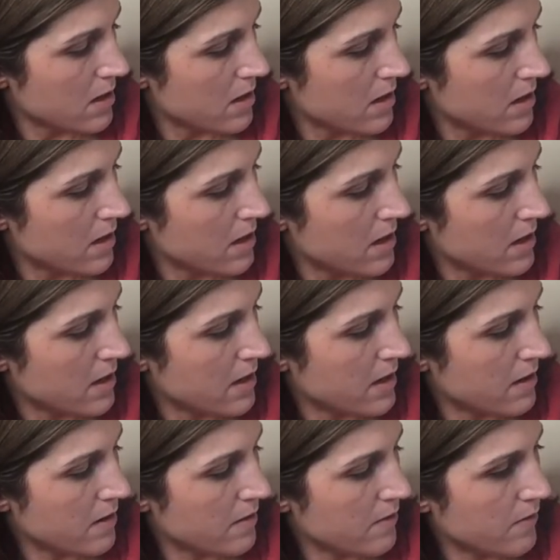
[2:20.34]
I
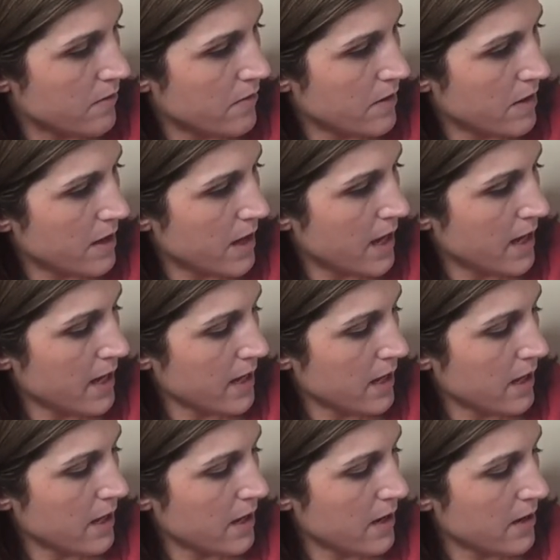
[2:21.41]
have 8
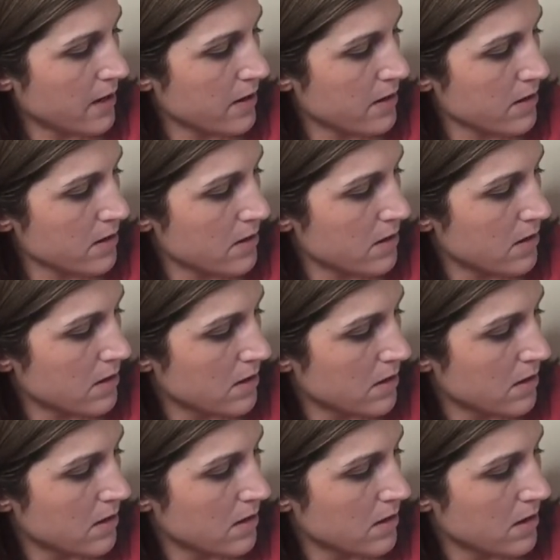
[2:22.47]
here.
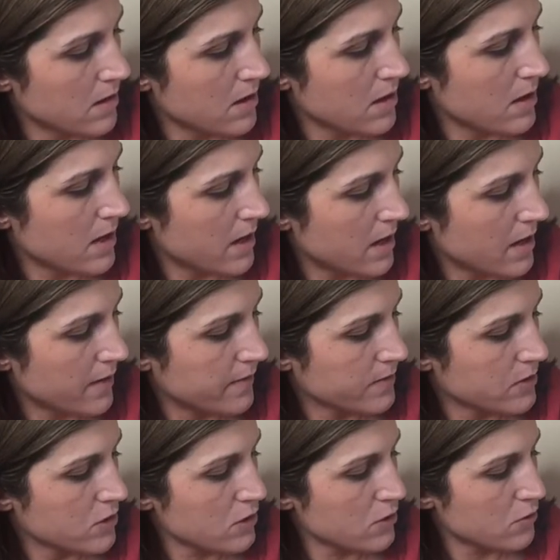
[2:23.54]
And I have
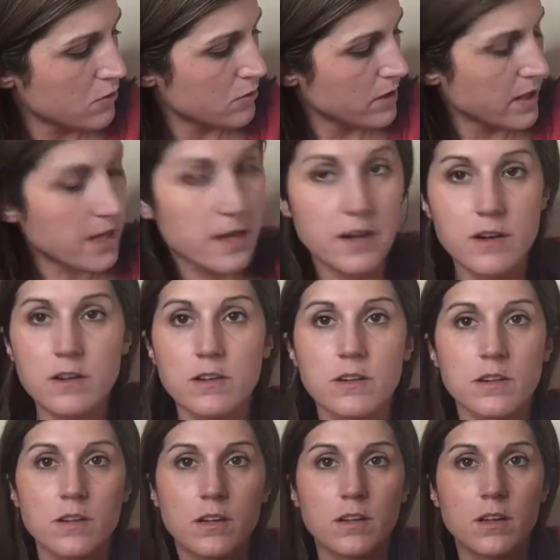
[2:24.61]
2 here.
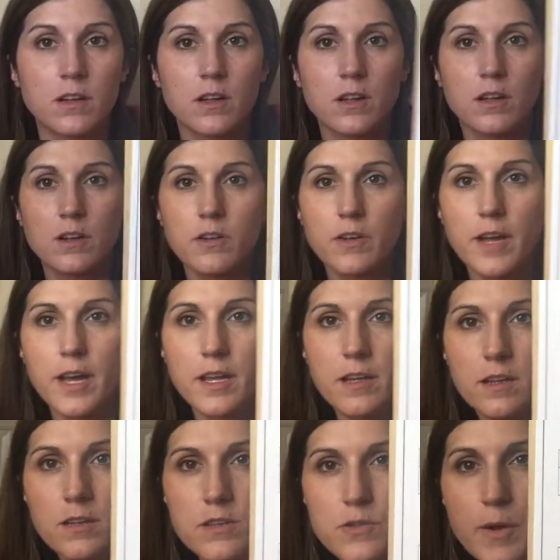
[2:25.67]
Okay,
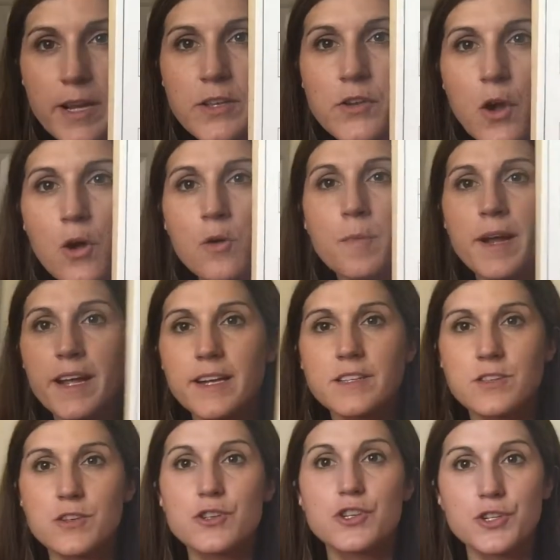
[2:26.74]
so I know my
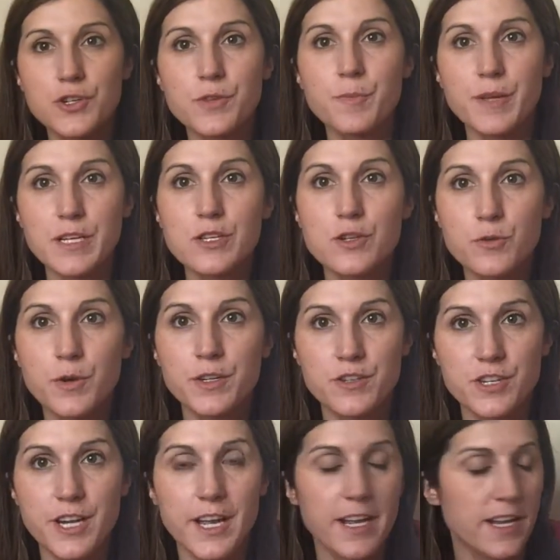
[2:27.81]
answer should be
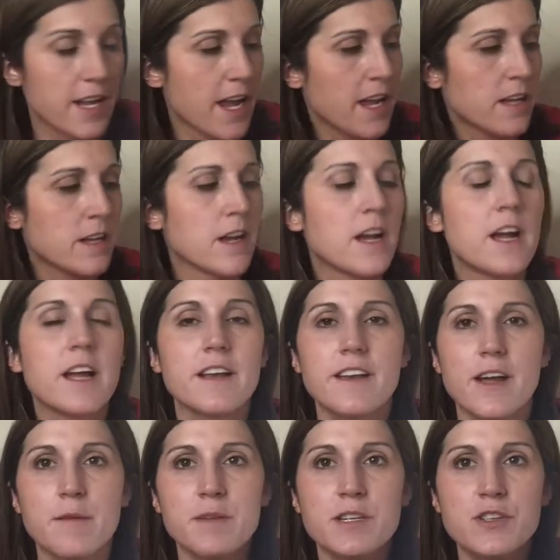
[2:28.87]
288. Now
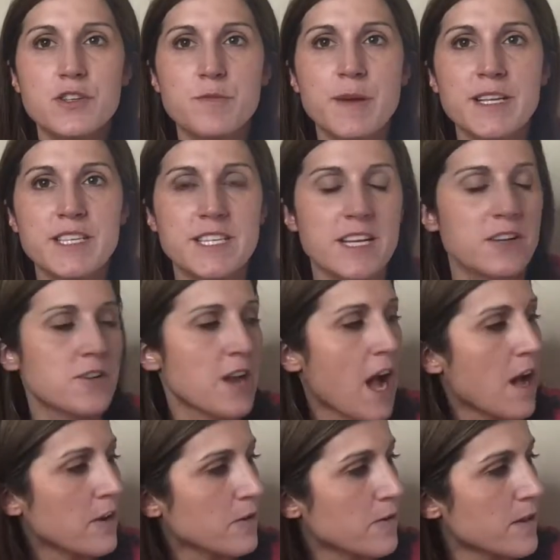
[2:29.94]
I'm going to do my standard
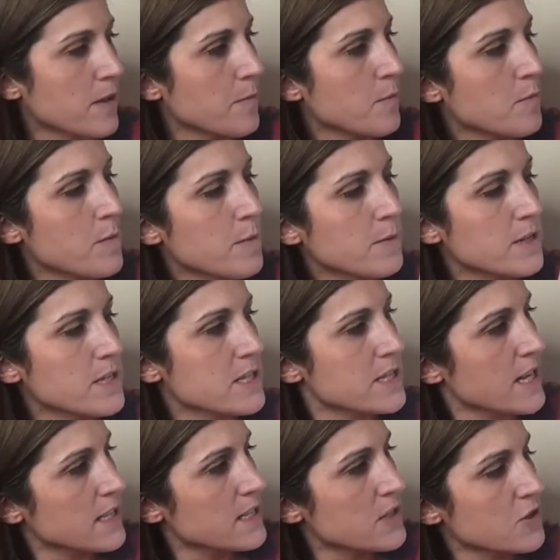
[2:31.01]
algorithm. Remember, it
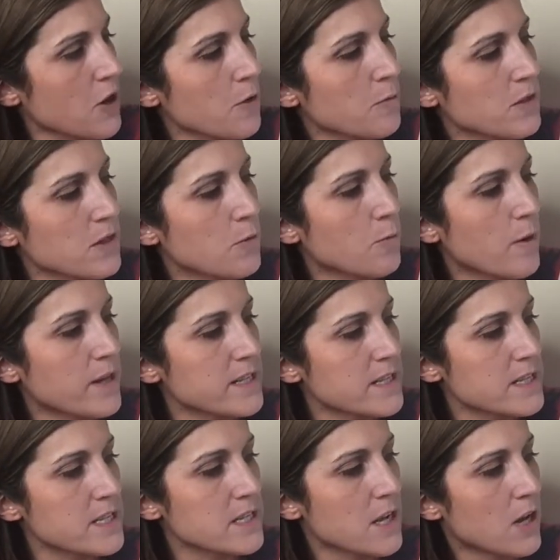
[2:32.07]
says start with the
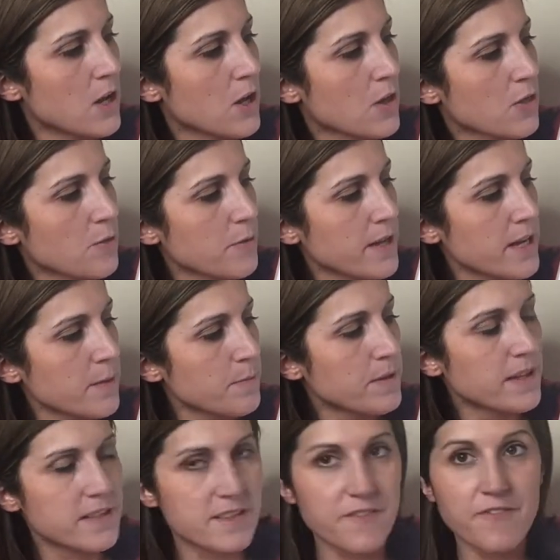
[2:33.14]
ones. 3
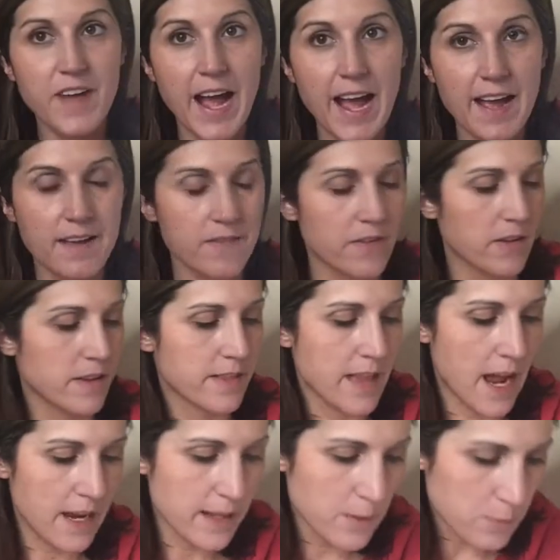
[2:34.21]
plus 5,
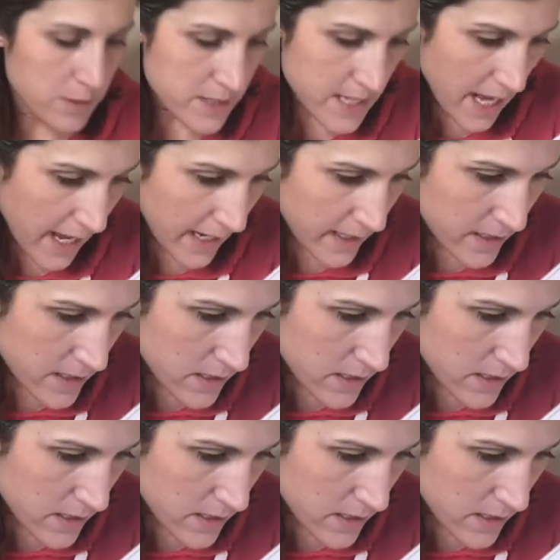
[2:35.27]
that equals 8.